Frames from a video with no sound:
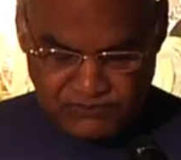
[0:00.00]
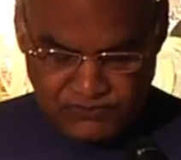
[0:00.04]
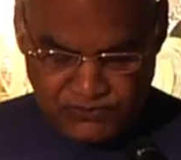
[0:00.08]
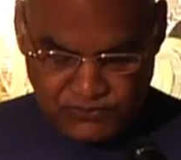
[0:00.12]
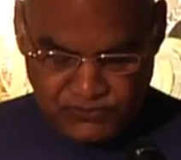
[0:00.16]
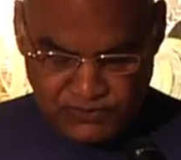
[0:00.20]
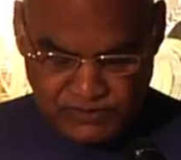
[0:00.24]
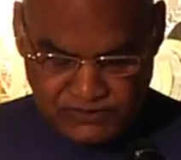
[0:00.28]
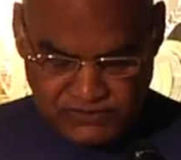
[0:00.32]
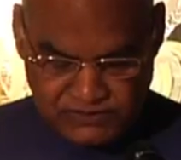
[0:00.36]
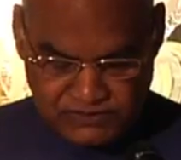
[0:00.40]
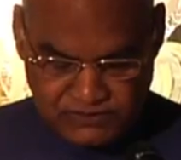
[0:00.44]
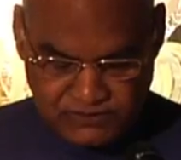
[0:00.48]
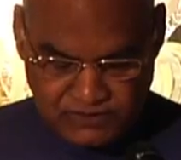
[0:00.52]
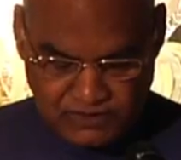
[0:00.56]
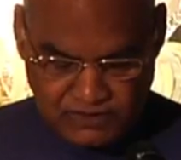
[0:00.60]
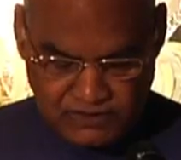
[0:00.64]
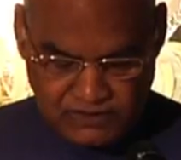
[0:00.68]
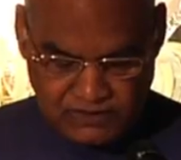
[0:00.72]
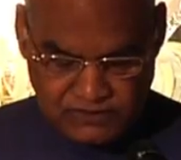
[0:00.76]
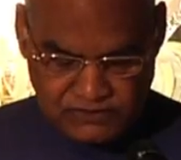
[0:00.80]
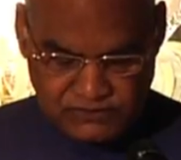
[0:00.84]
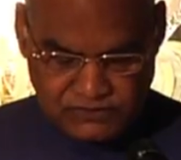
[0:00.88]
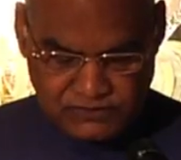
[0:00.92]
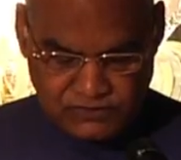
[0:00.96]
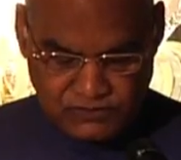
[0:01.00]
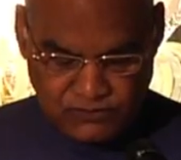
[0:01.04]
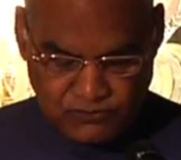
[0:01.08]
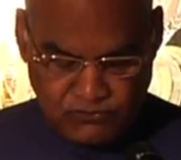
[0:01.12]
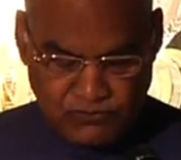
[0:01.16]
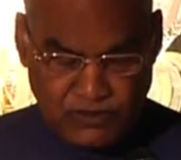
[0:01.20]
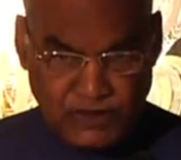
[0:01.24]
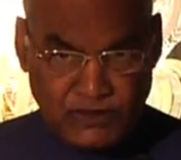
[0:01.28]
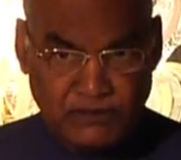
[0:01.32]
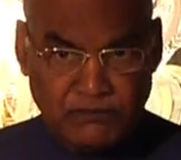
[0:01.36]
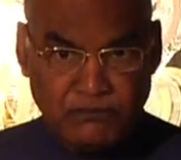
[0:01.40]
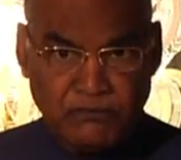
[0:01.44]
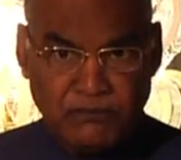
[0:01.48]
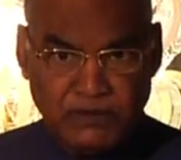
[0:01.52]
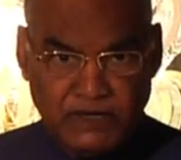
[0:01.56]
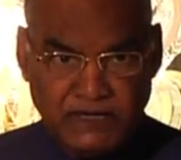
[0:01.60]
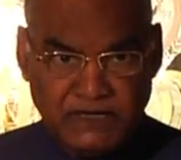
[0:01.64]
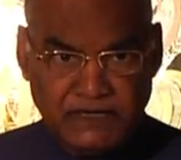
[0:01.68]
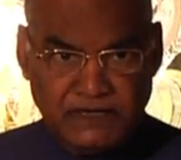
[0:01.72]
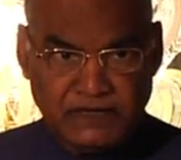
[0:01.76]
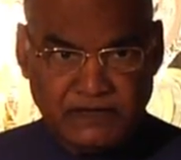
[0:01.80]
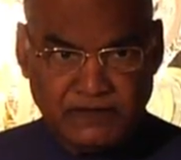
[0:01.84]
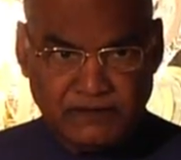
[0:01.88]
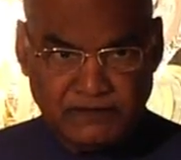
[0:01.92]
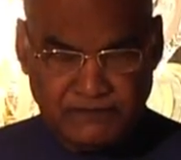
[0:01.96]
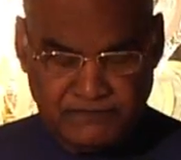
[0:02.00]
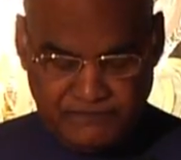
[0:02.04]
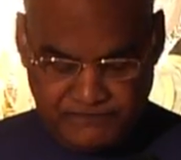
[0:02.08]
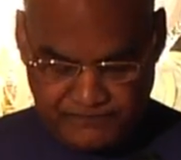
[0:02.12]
of US dollars 1 billion.